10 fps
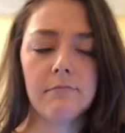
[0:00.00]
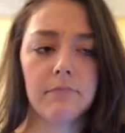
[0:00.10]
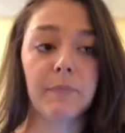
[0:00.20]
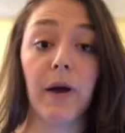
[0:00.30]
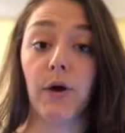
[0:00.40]

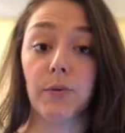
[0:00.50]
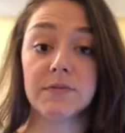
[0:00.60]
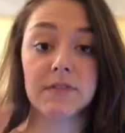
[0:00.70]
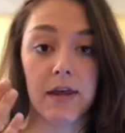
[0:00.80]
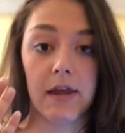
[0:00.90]

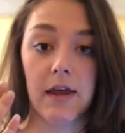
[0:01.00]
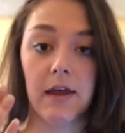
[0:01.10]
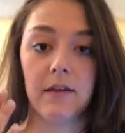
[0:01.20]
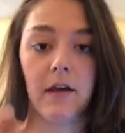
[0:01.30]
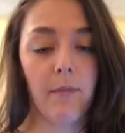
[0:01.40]
bones
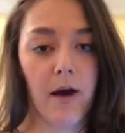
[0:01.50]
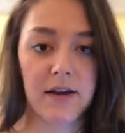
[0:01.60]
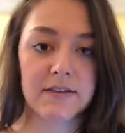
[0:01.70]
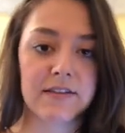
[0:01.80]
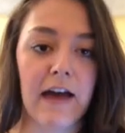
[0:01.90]
in a
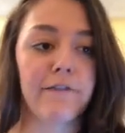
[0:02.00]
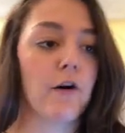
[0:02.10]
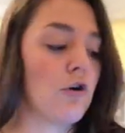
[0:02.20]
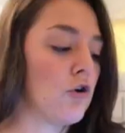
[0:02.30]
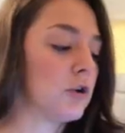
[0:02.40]
body
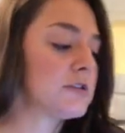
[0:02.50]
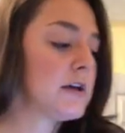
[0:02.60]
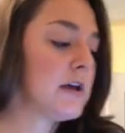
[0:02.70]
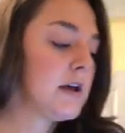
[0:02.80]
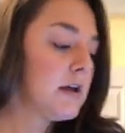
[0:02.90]
scaffold,
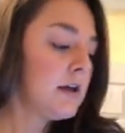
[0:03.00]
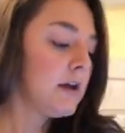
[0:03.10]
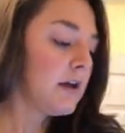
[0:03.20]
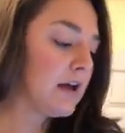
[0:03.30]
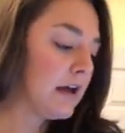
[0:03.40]

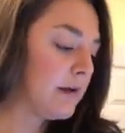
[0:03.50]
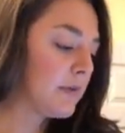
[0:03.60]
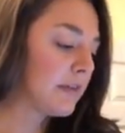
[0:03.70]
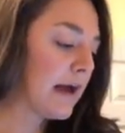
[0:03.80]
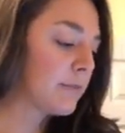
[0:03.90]

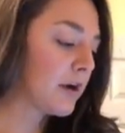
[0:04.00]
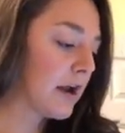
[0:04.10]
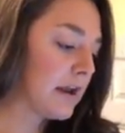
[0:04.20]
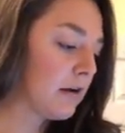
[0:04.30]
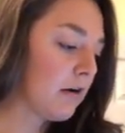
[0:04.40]

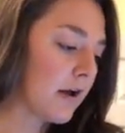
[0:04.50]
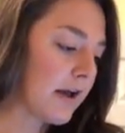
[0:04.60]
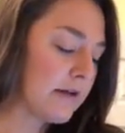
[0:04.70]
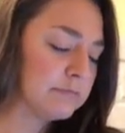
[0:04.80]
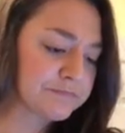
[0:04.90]
elaborate
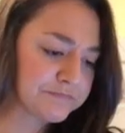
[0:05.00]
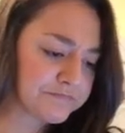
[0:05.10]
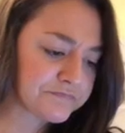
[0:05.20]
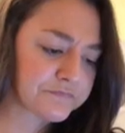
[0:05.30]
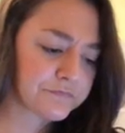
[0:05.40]
on
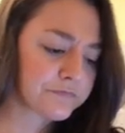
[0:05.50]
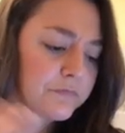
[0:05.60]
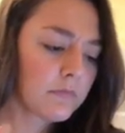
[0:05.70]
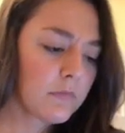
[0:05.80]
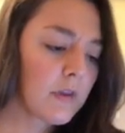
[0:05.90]

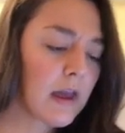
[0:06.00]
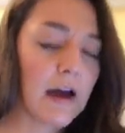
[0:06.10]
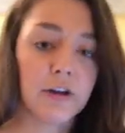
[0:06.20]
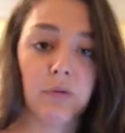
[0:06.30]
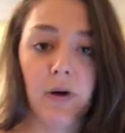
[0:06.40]

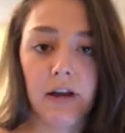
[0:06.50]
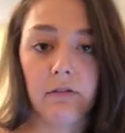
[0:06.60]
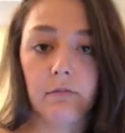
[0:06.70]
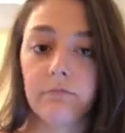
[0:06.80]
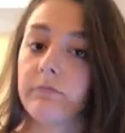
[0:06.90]

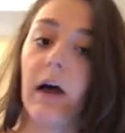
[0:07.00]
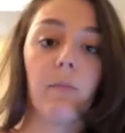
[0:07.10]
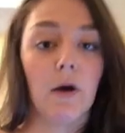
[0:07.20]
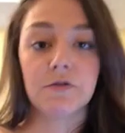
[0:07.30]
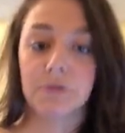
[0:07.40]
how
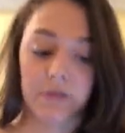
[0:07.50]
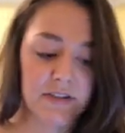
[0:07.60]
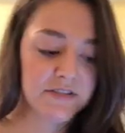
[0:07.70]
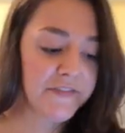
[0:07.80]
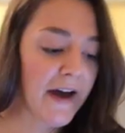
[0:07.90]
bones
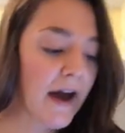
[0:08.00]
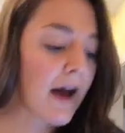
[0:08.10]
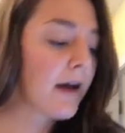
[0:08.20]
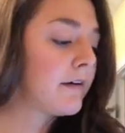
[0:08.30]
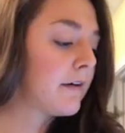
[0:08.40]
release
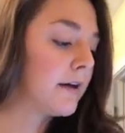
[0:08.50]
fat,